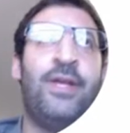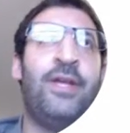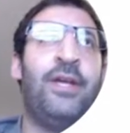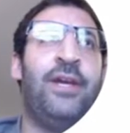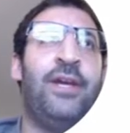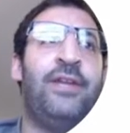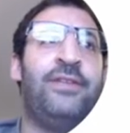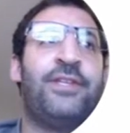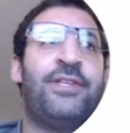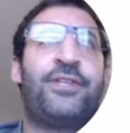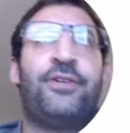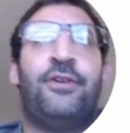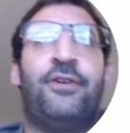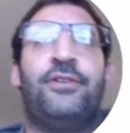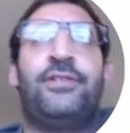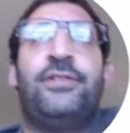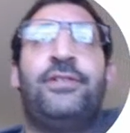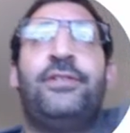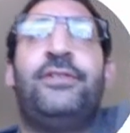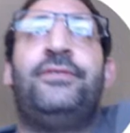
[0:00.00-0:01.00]
In this
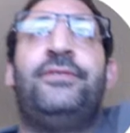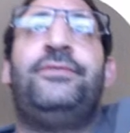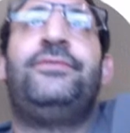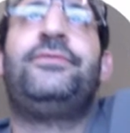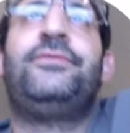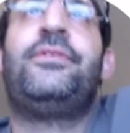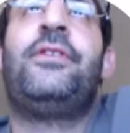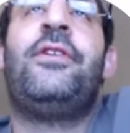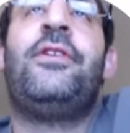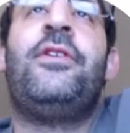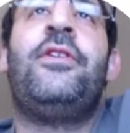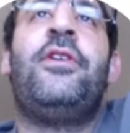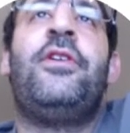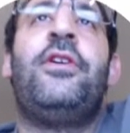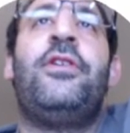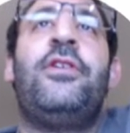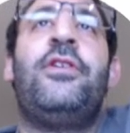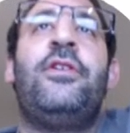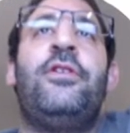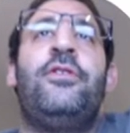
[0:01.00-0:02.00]
course,
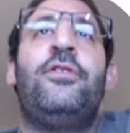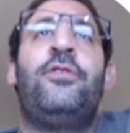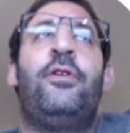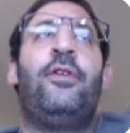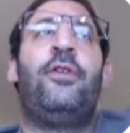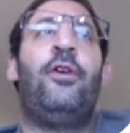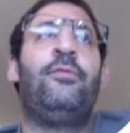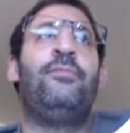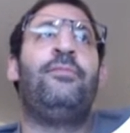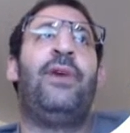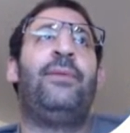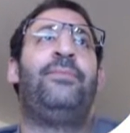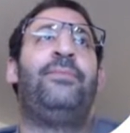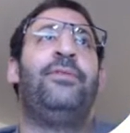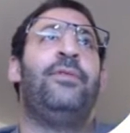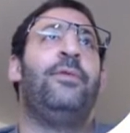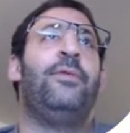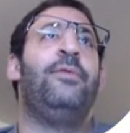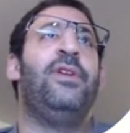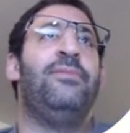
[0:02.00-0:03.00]
the roadmap
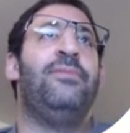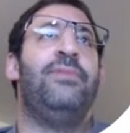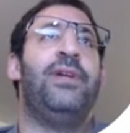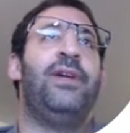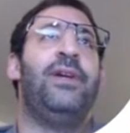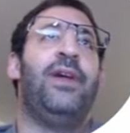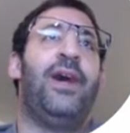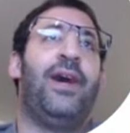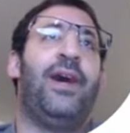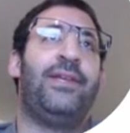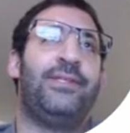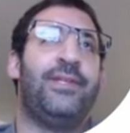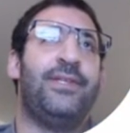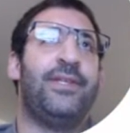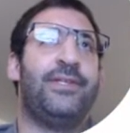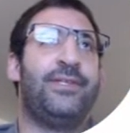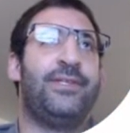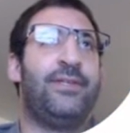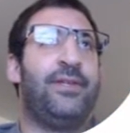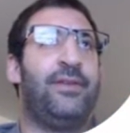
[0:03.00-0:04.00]
will be as
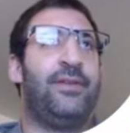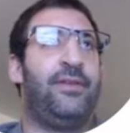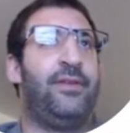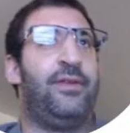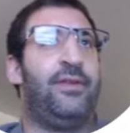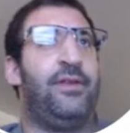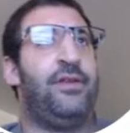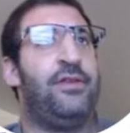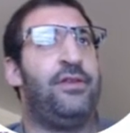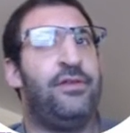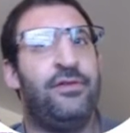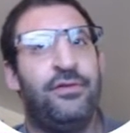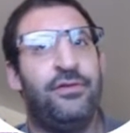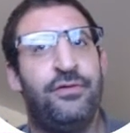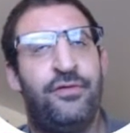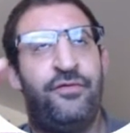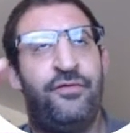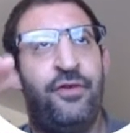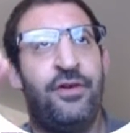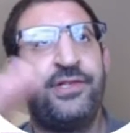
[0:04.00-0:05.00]
this. The
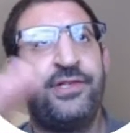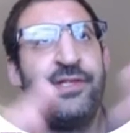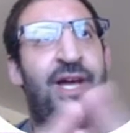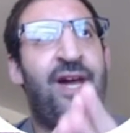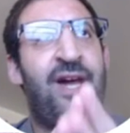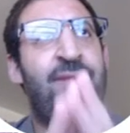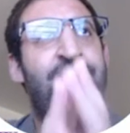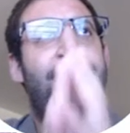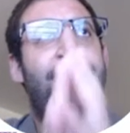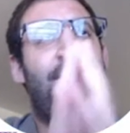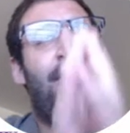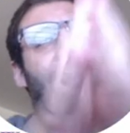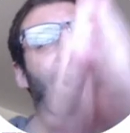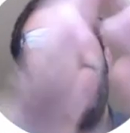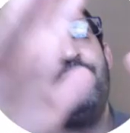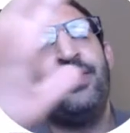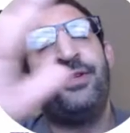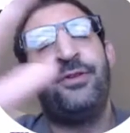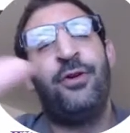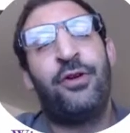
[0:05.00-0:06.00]
first times I
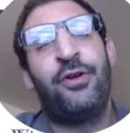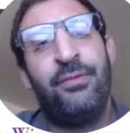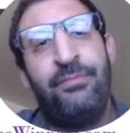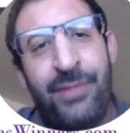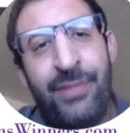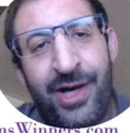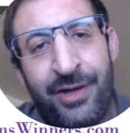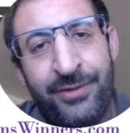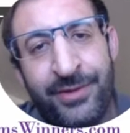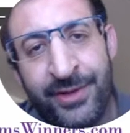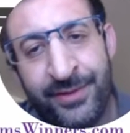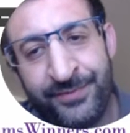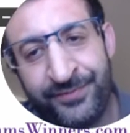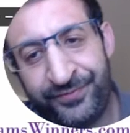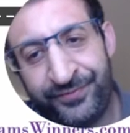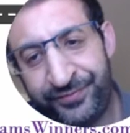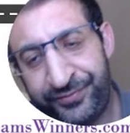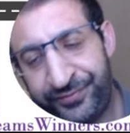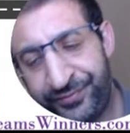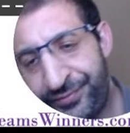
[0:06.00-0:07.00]
will talk about
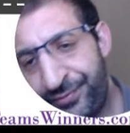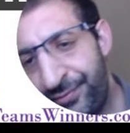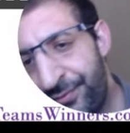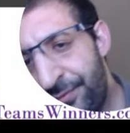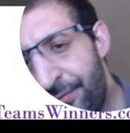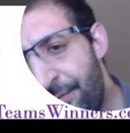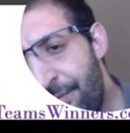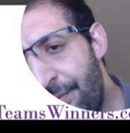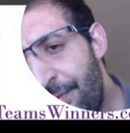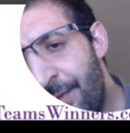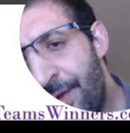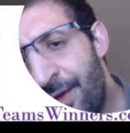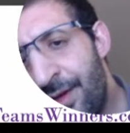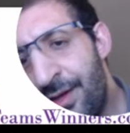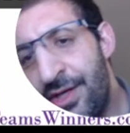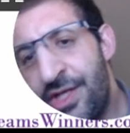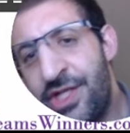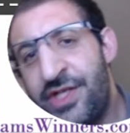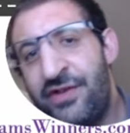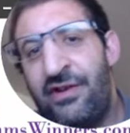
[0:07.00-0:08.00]

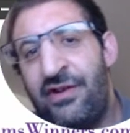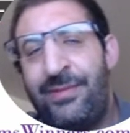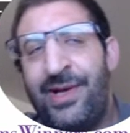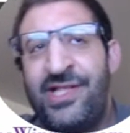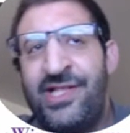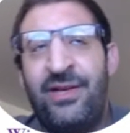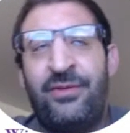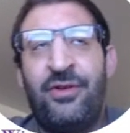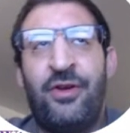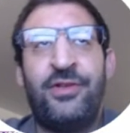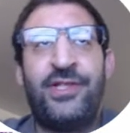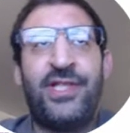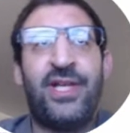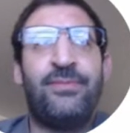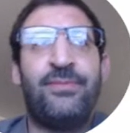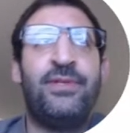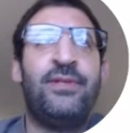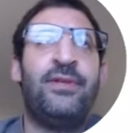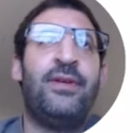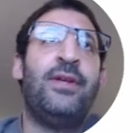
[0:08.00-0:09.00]
Java basic concept.